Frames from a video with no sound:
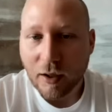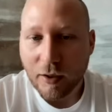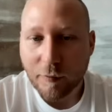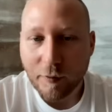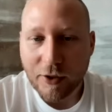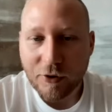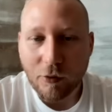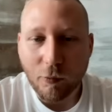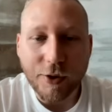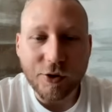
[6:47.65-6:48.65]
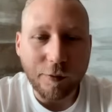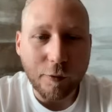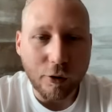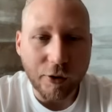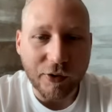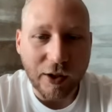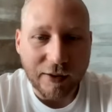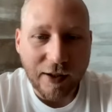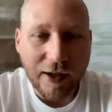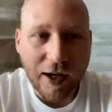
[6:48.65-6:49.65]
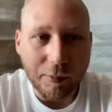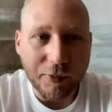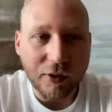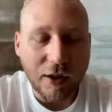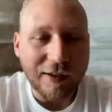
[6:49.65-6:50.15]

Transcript: inflation, which of course, like that helps